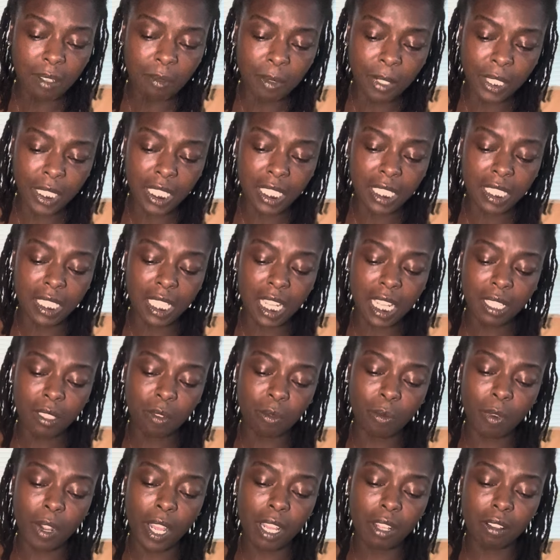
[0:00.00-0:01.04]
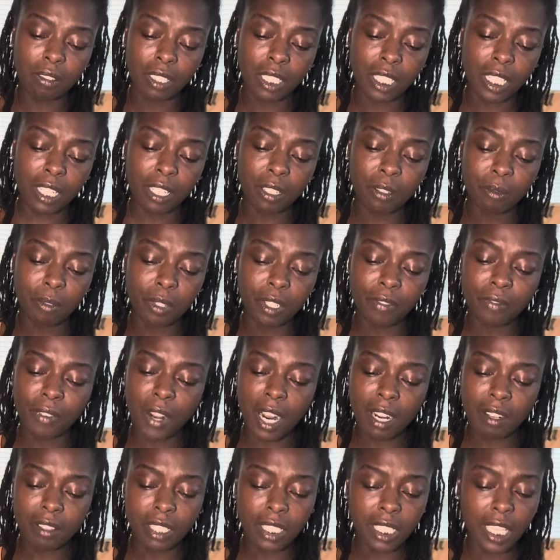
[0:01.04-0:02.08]
with this sudden wealth in the
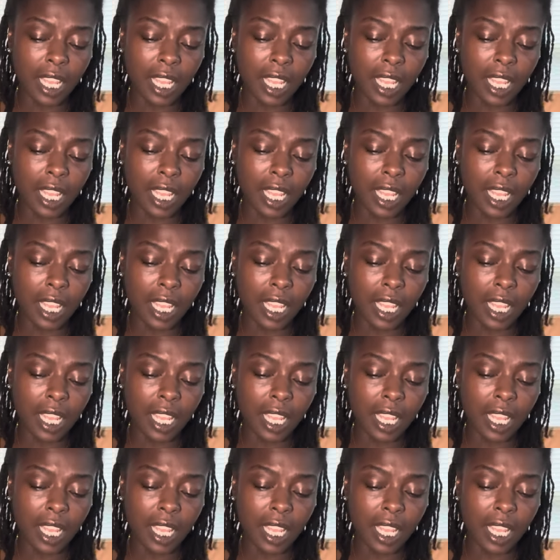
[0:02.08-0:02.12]
reverse,